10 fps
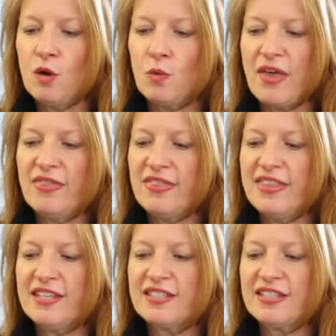When
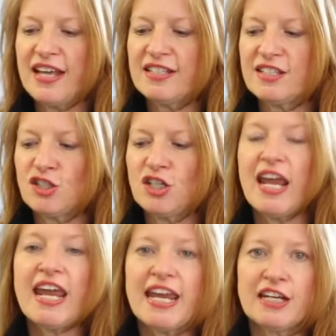this gets
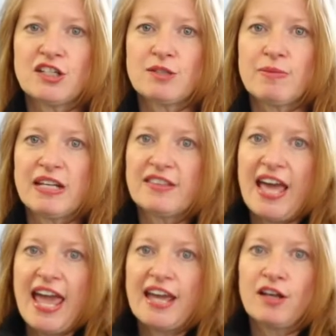changed, meaning the
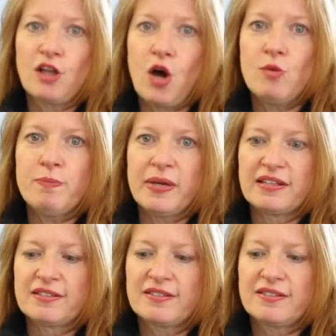angle
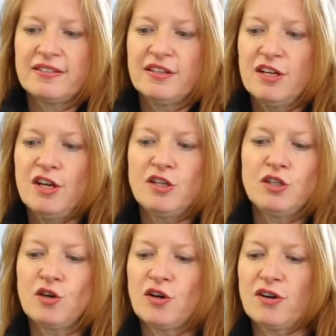opens,
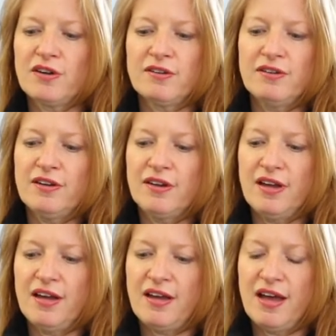your
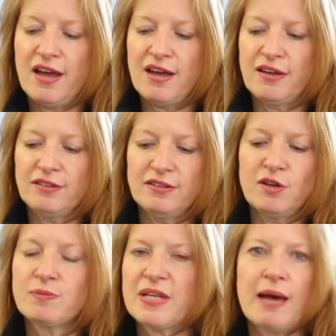
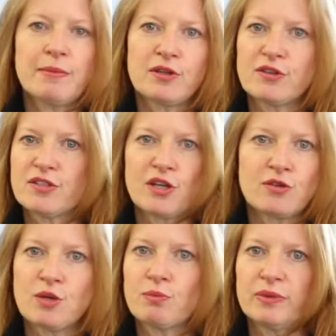abdominals,
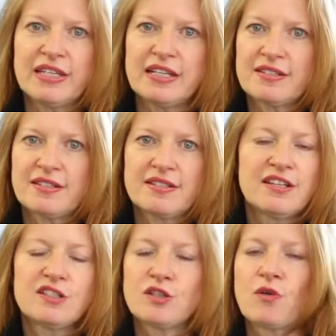those obliques,
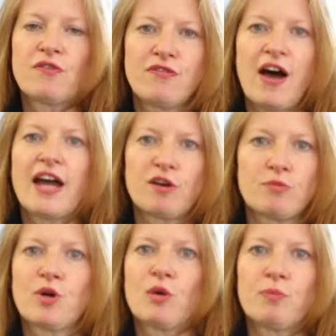don't fire
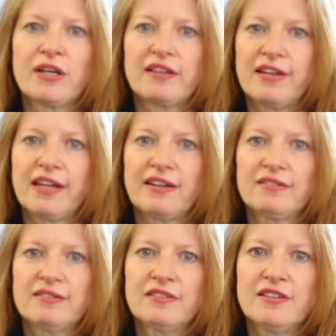appropriately.
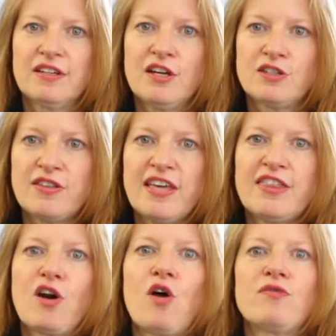So then
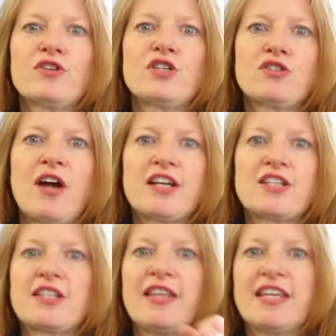they're
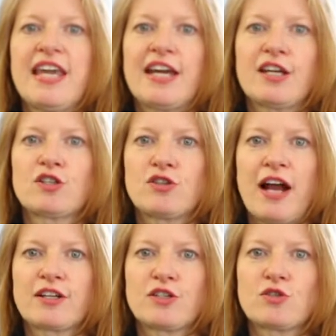overstretched and they can't
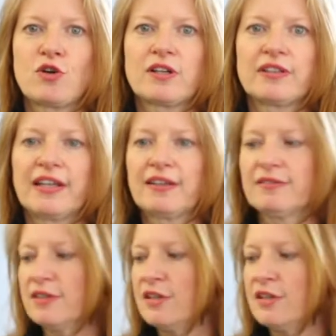contract strongly.